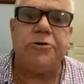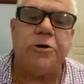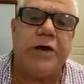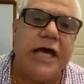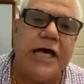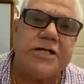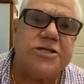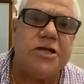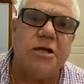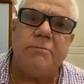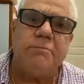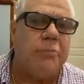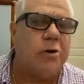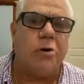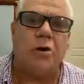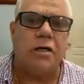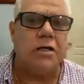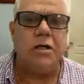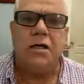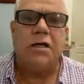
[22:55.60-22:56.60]

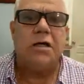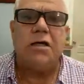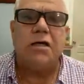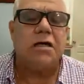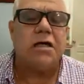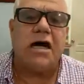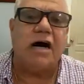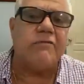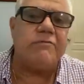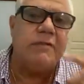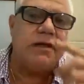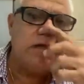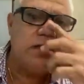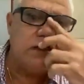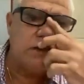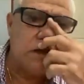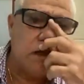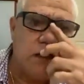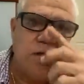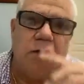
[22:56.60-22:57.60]
education board,
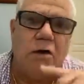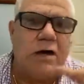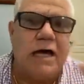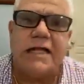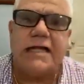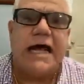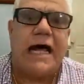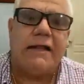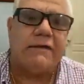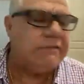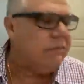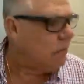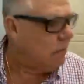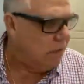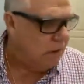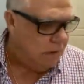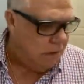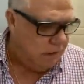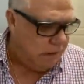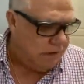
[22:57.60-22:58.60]
government doesn't look at that.
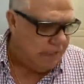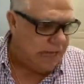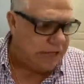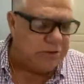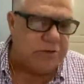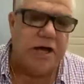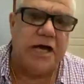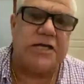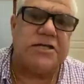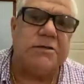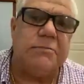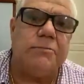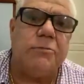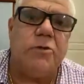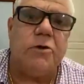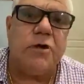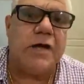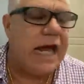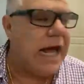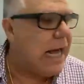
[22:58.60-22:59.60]
The
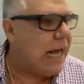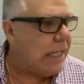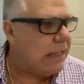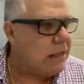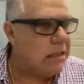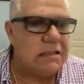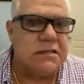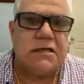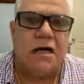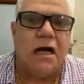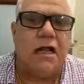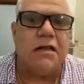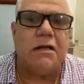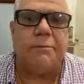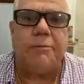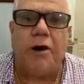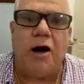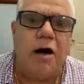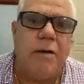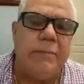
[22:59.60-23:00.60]
education board handles
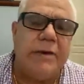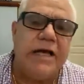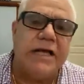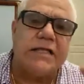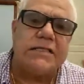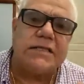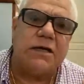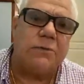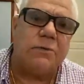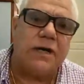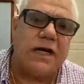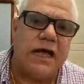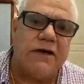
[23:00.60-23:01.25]
all the permits